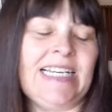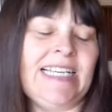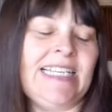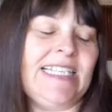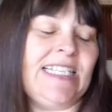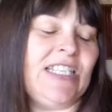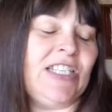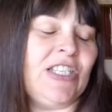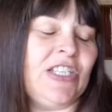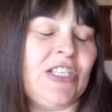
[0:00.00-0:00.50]

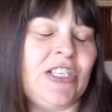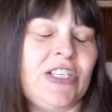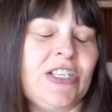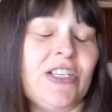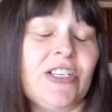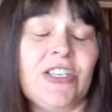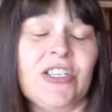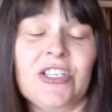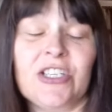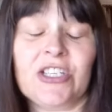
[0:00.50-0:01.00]
it's
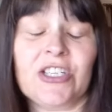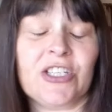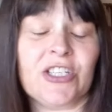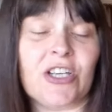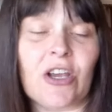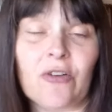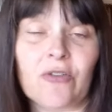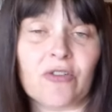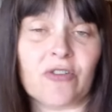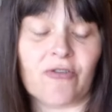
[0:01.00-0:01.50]
just
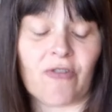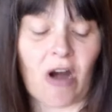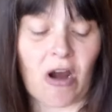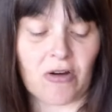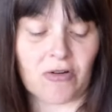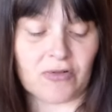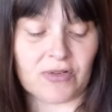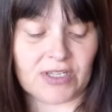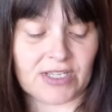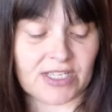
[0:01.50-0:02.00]
so
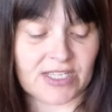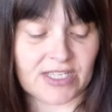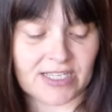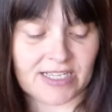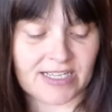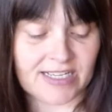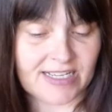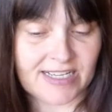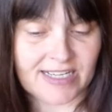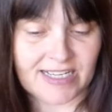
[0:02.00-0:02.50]
gross.
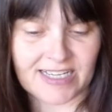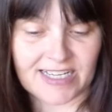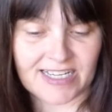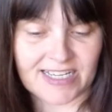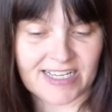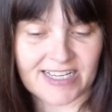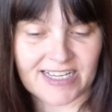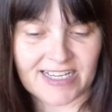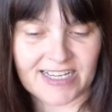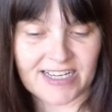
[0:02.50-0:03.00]

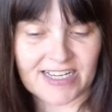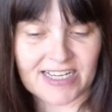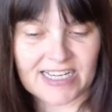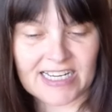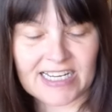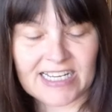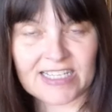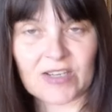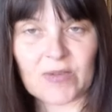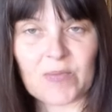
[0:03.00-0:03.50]

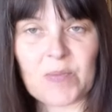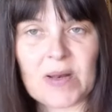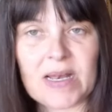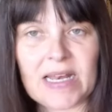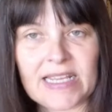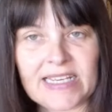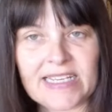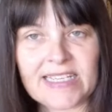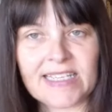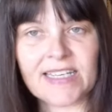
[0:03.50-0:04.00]
So
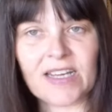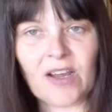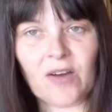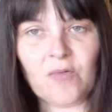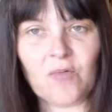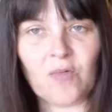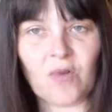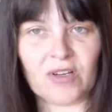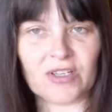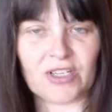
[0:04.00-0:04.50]
please
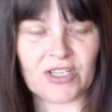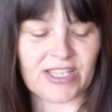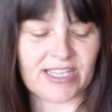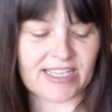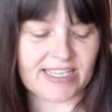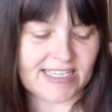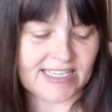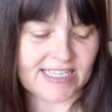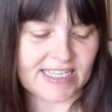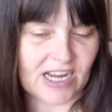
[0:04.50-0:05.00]
don't watch
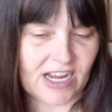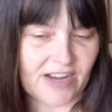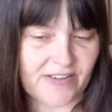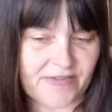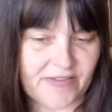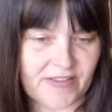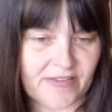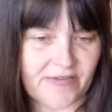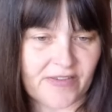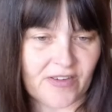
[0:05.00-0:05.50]
this
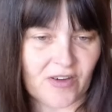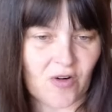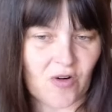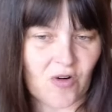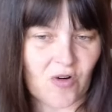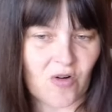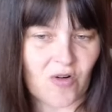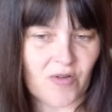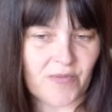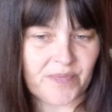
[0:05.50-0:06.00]
stuff if
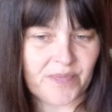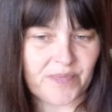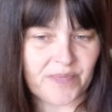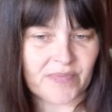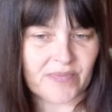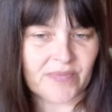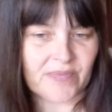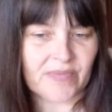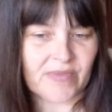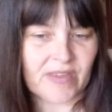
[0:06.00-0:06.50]
your
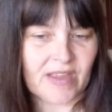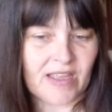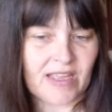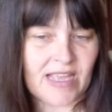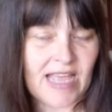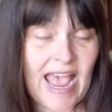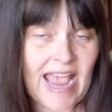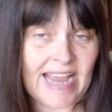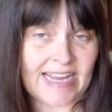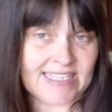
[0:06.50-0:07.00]

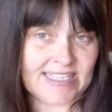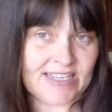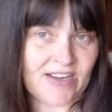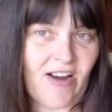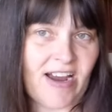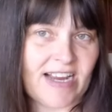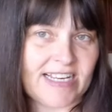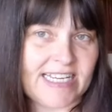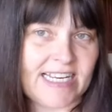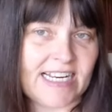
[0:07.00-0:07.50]

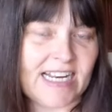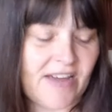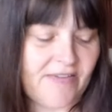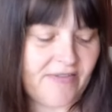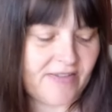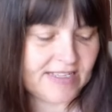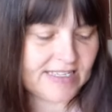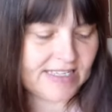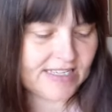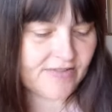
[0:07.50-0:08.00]
anxiety
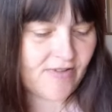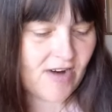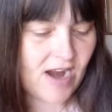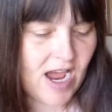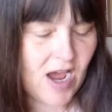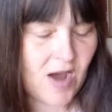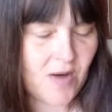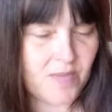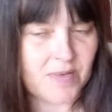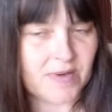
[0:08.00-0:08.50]
levels are
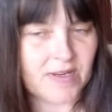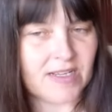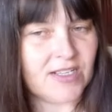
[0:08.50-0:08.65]
up.